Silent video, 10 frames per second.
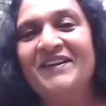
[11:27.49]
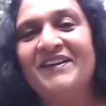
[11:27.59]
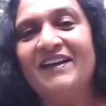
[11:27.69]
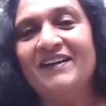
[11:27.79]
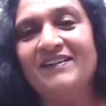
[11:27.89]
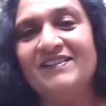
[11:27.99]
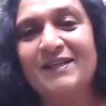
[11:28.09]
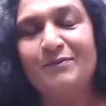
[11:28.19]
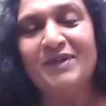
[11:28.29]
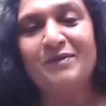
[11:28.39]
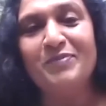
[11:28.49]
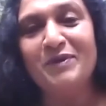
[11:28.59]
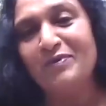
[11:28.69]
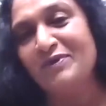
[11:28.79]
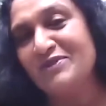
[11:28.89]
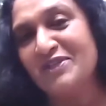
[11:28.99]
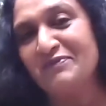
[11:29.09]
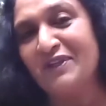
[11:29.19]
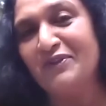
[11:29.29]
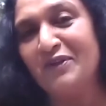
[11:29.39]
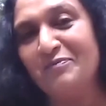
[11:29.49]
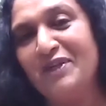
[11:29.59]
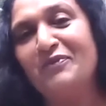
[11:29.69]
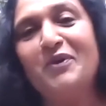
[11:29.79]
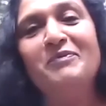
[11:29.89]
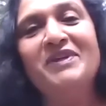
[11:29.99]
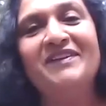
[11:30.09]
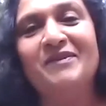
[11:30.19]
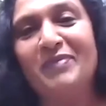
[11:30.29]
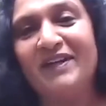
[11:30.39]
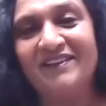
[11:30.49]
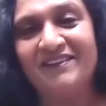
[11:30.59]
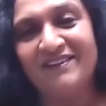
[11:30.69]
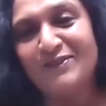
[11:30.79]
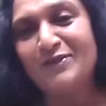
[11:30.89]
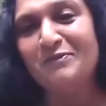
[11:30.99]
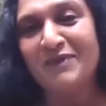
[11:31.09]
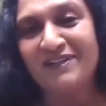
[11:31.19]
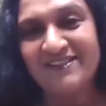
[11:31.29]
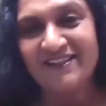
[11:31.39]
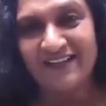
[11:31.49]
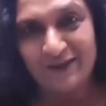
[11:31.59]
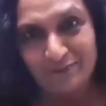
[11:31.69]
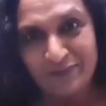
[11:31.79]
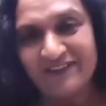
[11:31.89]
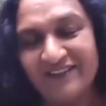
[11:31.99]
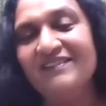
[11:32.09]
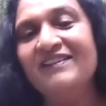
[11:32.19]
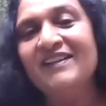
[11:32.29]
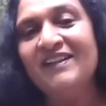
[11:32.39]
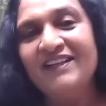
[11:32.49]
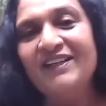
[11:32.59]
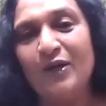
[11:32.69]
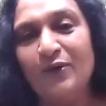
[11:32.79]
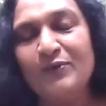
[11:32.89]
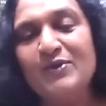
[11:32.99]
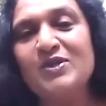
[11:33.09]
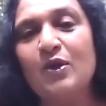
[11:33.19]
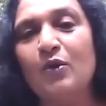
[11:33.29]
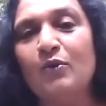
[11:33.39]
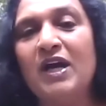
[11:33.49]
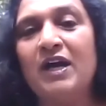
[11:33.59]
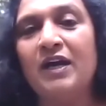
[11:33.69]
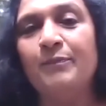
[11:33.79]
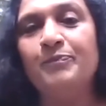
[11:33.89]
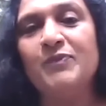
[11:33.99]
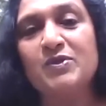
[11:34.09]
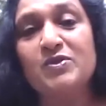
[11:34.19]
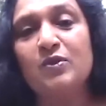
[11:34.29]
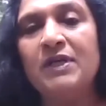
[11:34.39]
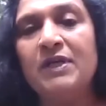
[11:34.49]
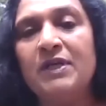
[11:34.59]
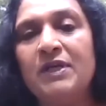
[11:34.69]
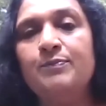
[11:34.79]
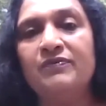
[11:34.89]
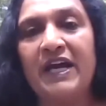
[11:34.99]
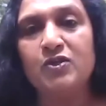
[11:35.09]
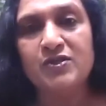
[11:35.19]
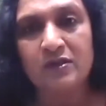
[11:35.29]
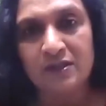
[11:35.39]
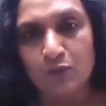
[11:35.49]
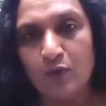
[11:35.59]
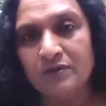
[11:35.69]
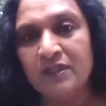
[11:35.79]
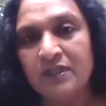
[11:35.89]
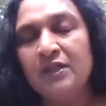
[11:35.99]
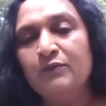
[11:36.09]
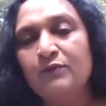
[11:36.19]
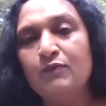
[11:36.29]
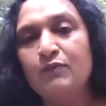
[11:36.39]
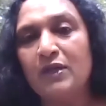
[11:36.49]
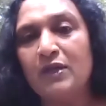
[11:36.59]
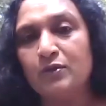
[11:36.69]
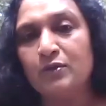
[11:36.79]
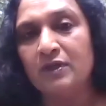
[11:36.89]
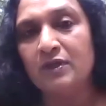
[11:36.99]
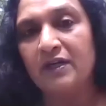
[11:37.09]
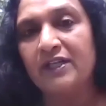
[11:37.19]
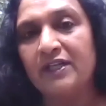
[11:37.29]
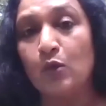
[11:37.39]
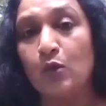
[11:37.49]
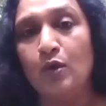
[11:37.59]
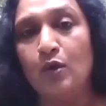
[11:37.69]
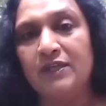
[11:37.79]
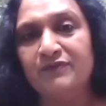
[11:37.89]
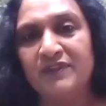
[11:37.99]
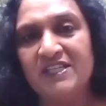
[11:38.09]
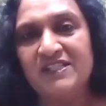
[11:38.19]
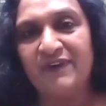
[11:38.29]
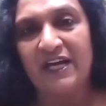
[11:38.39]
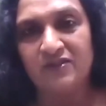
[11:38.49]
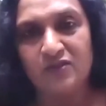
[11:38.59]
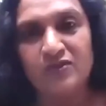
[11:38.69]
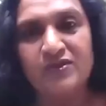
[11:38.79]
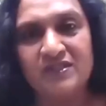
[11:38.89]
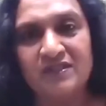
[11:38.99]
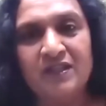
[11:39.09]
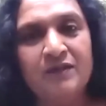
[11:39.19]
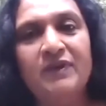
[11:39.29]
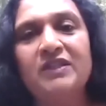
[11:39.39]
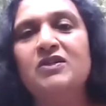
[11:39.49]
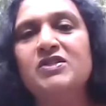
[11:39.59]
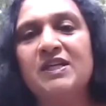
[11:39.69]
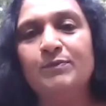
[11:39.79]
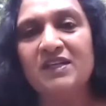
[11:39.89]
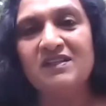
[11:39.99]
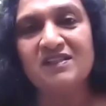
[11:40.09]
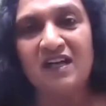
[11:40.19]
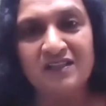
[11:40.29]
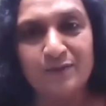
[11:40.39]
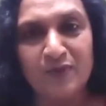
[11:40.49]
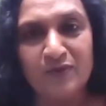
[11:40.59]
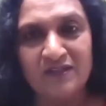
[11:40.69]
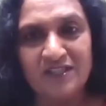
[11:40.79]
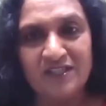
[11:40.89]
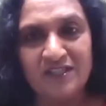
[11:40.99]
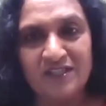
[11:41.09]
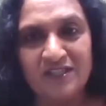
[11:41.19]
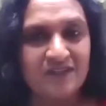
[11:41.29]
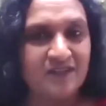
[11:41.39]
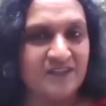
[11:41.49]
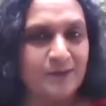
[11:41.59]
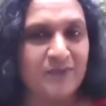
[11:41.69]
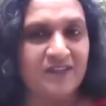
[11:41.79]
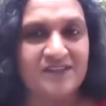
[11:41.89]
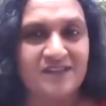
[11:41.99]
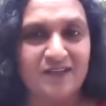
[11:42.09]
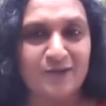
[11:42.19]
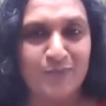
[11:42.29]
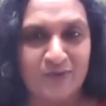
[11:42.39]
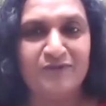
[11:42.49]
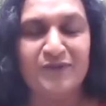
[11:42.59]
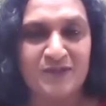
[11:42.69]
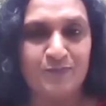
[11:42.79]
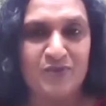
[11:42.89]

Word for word: uh, sometimes people just went on metformin and by two months they got pregnant you know so um, so multiple factors are involved we want to correct all of these factors whether something is contributing 10% and something is contributing 50% mm-hmm.